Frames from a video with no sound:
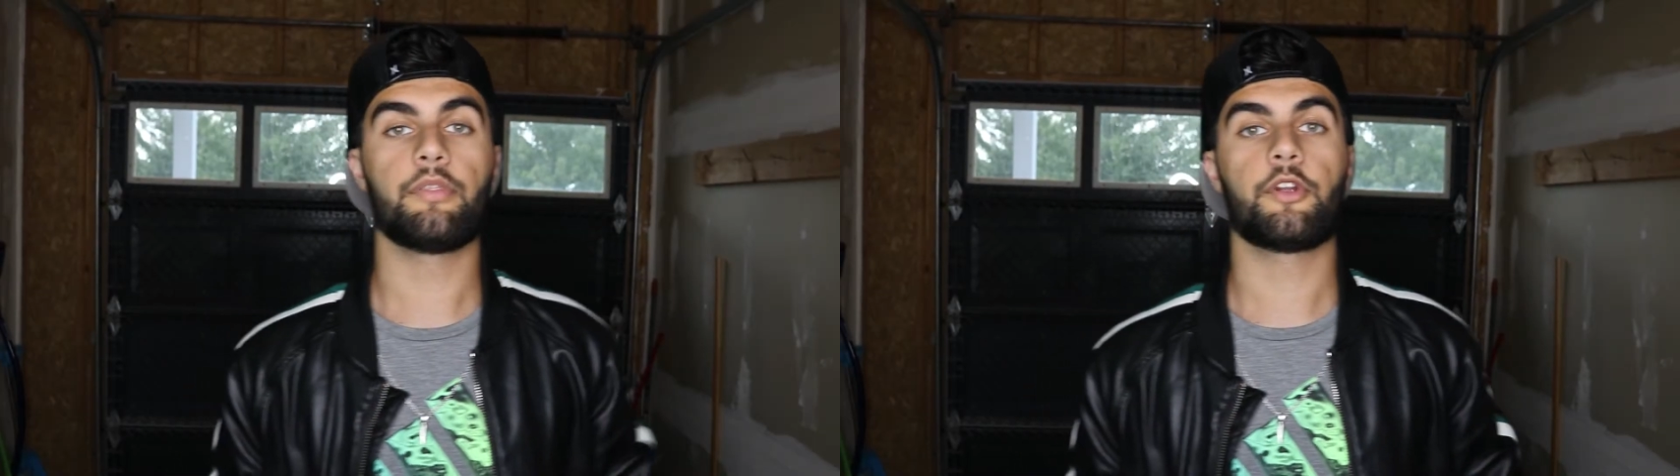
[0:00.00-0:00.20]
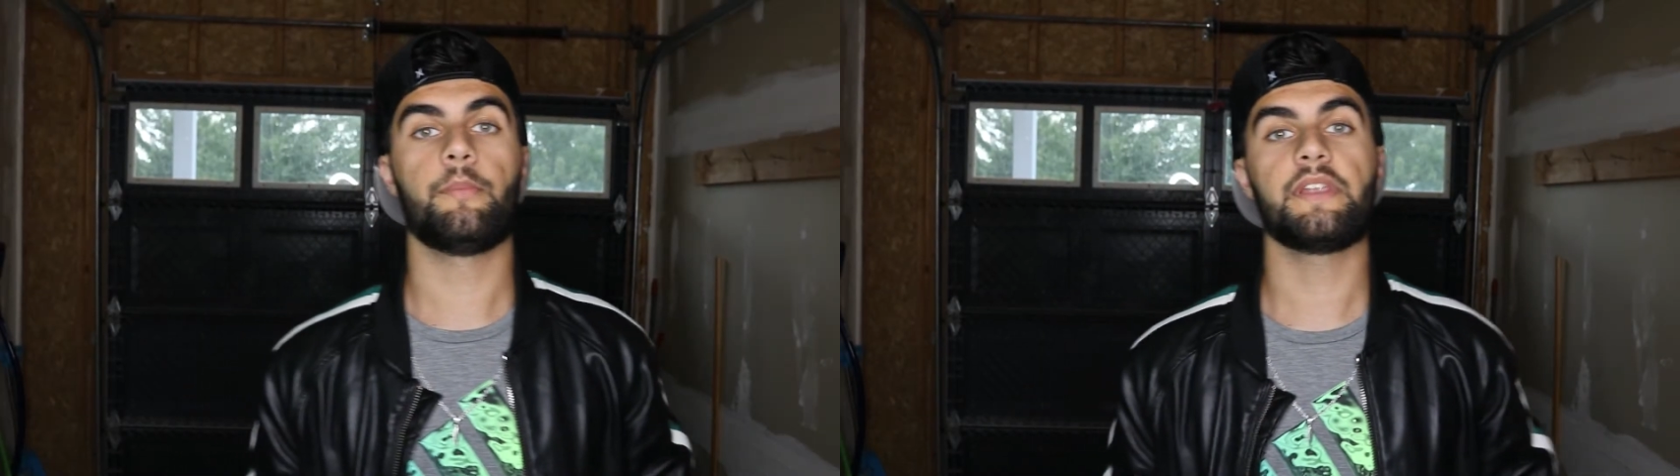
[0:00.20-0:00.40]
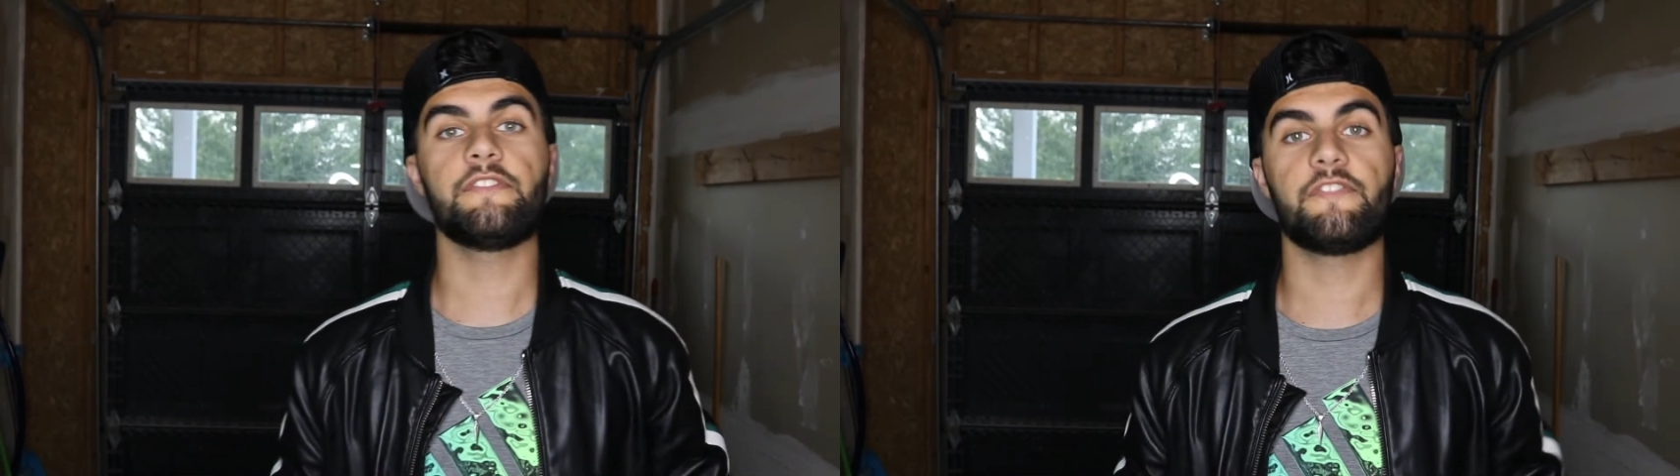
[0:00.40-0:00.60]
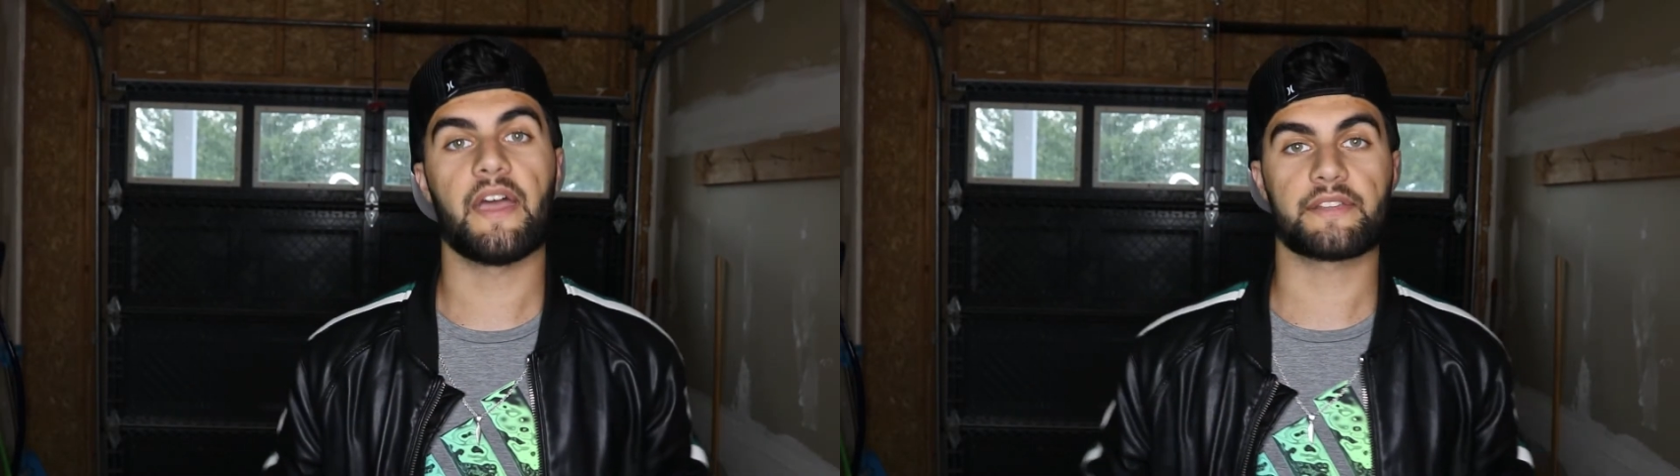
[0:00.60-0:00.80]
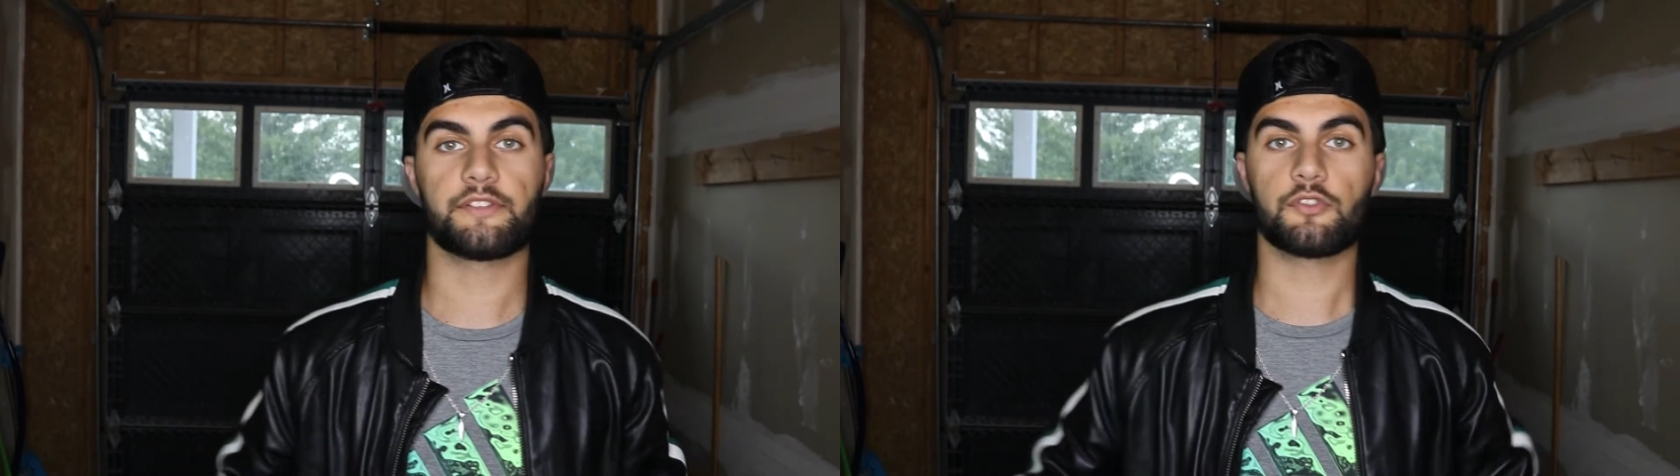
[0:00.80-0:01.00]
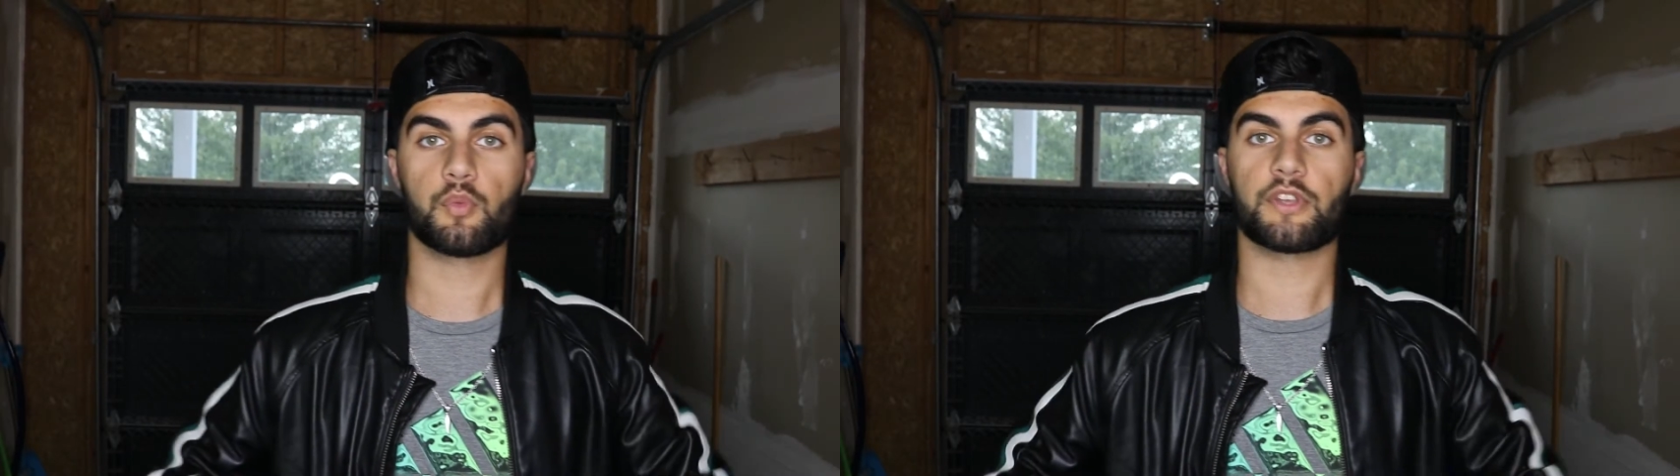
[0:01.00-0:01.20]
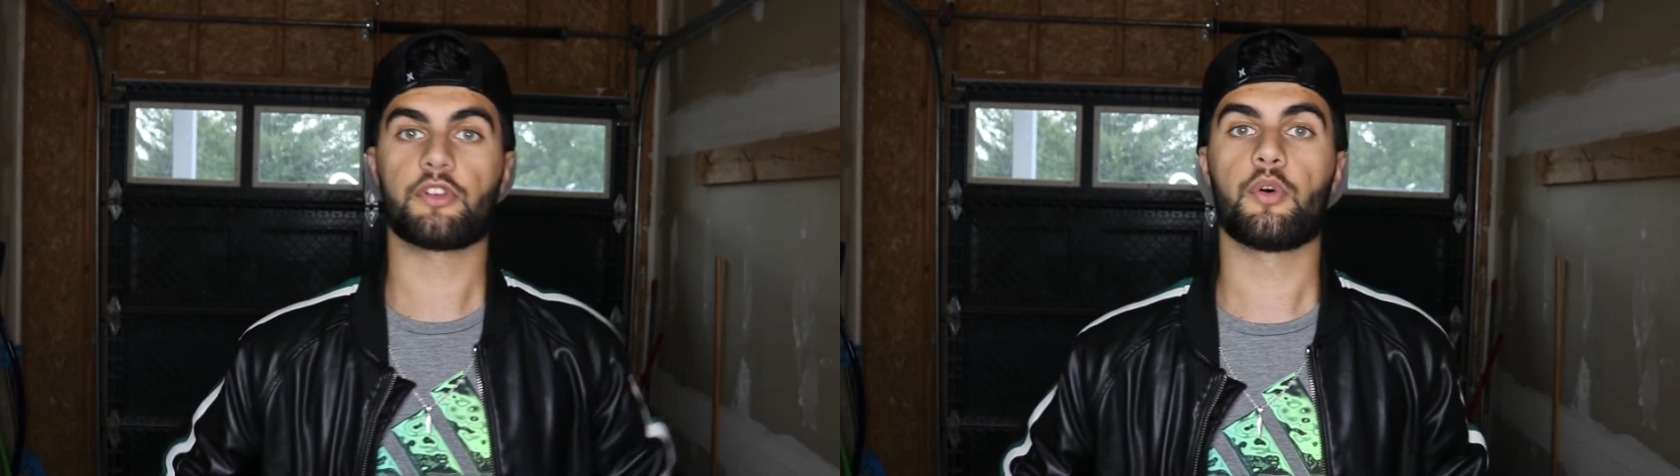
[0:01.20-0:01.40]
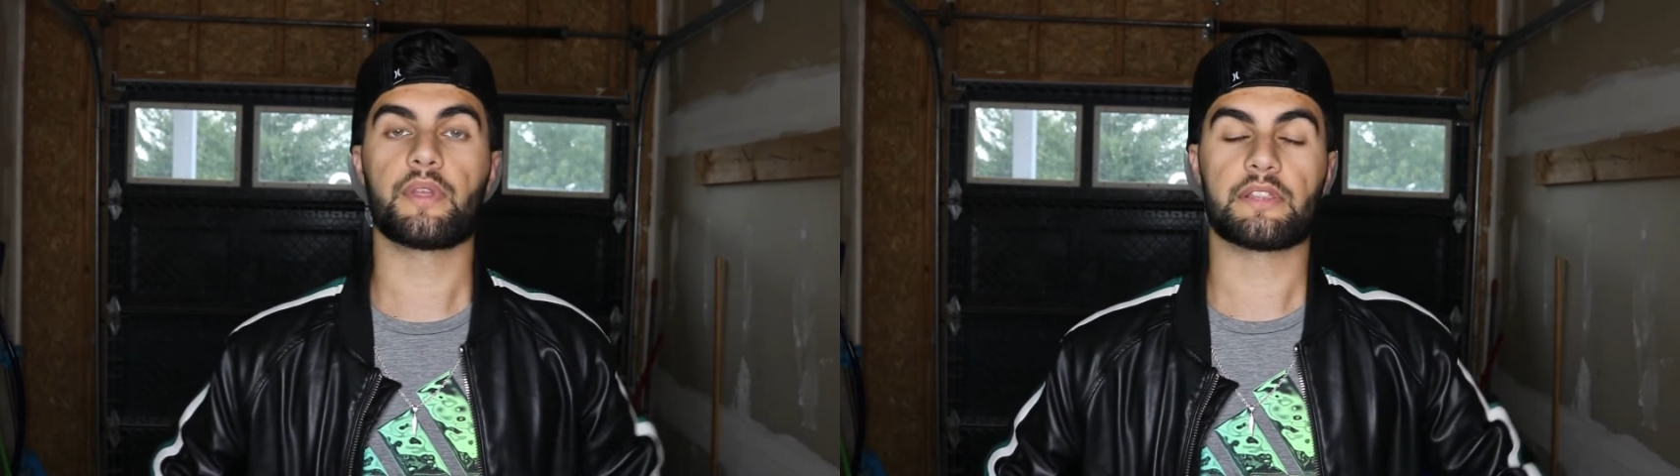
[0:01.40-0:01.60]
there are many factors when
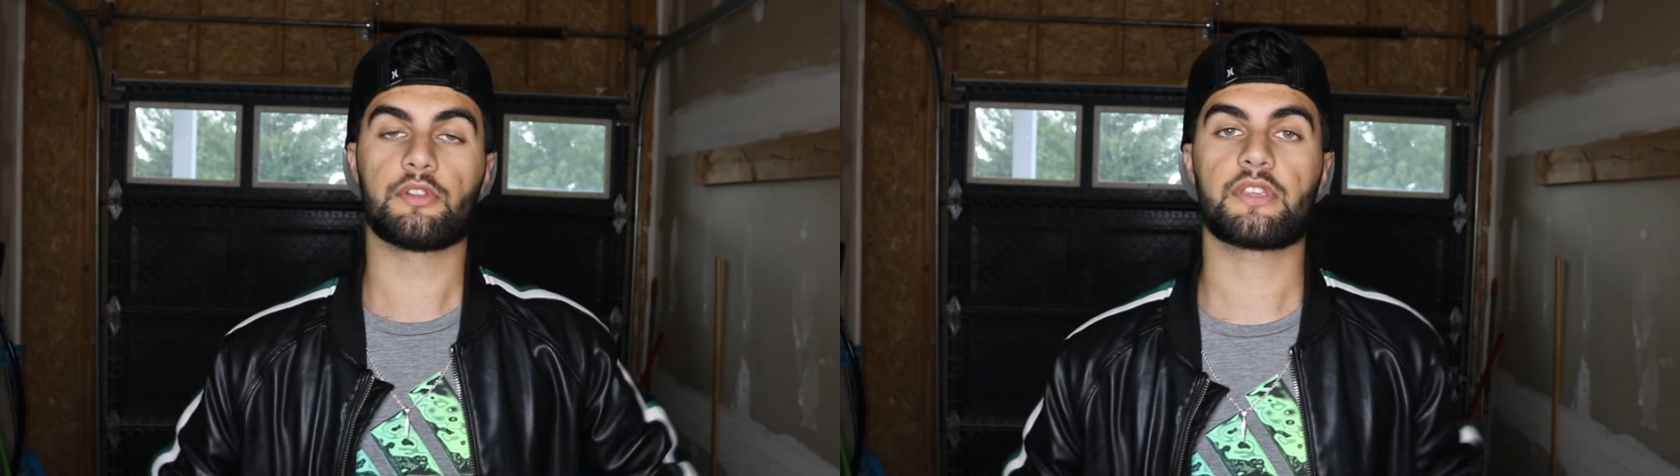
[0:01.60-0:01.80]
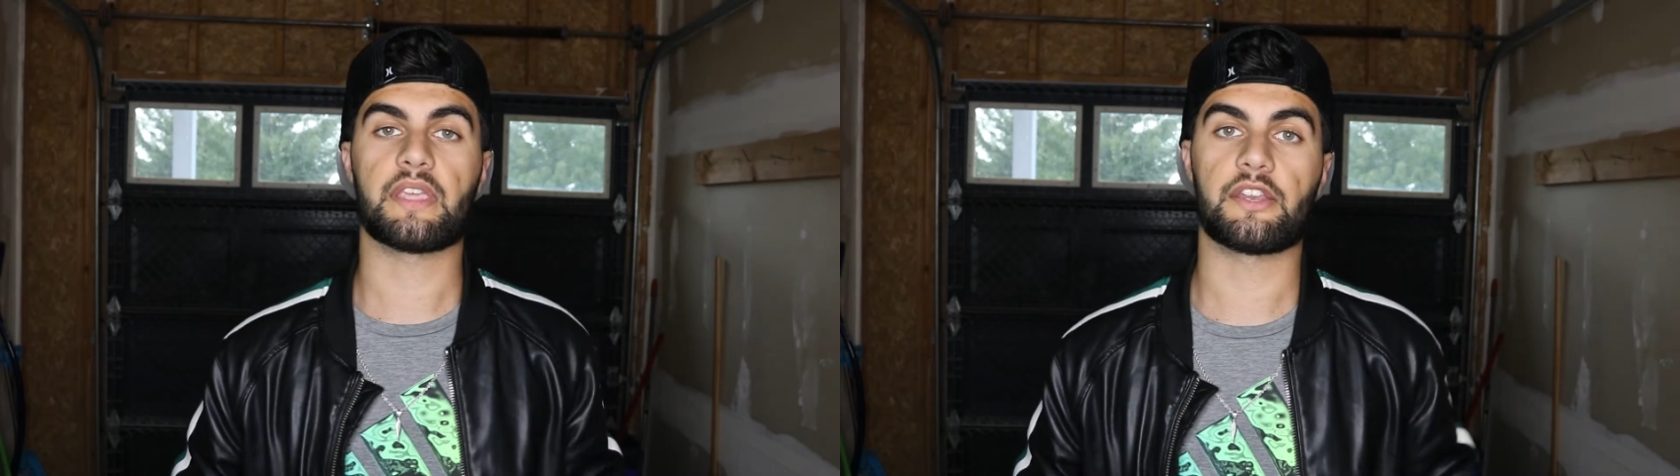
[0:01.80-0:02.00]
going and looking